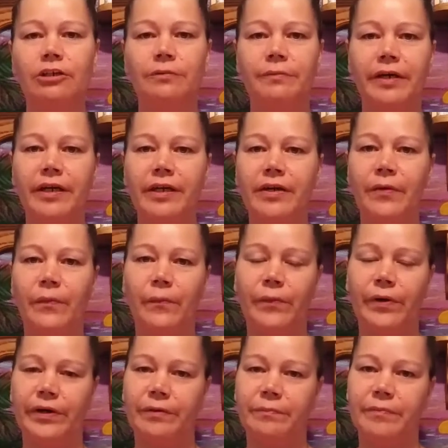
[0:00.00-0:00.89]
everybody,
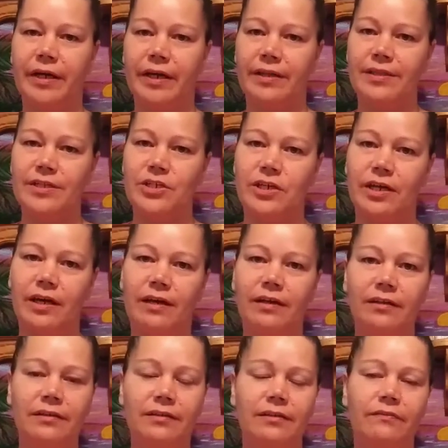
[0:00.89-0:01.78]
welcome back to the
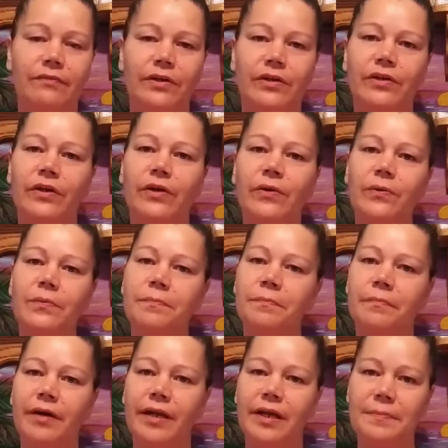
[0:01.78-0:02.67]
channel. If you're new,
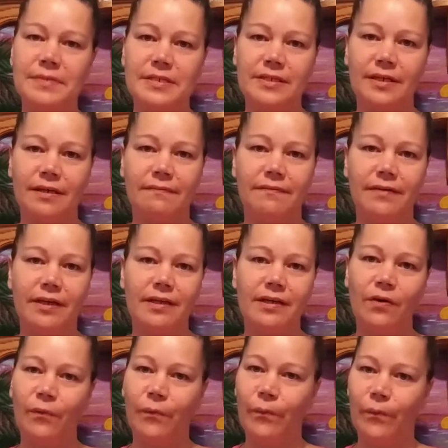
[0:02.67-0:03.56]
my name is
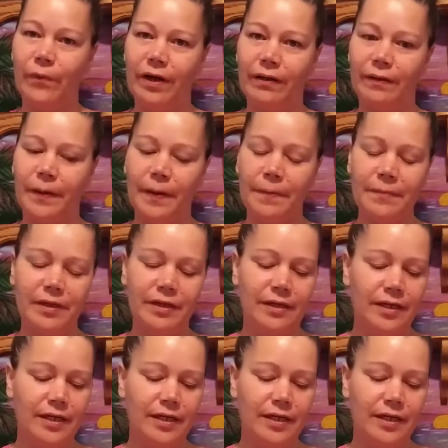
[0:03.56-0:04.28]
Stephanie, welcome.